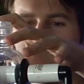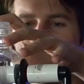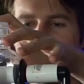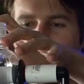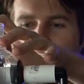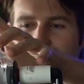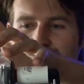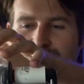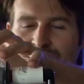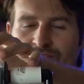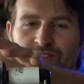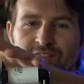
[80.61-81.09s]

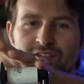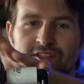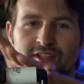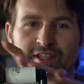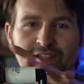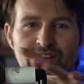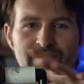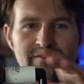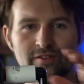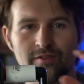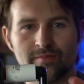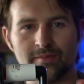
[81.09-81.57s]
and use
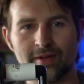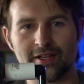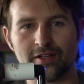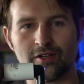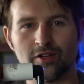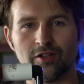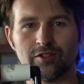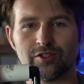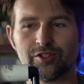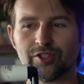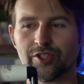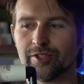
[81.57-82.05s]
this for my
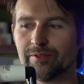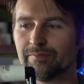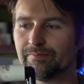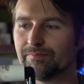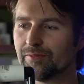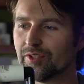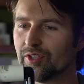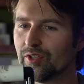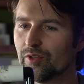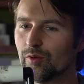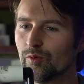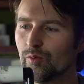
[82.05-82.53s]
culture.
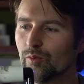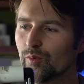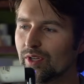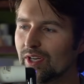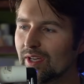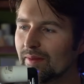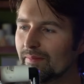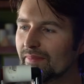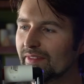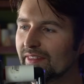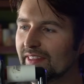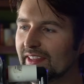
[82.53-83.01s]
So what
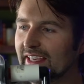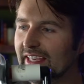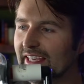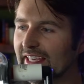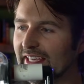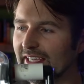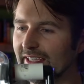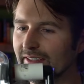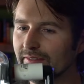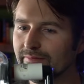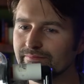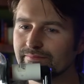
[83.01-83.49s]
I'm
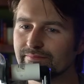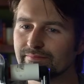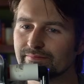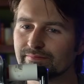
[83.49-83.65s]
thinking,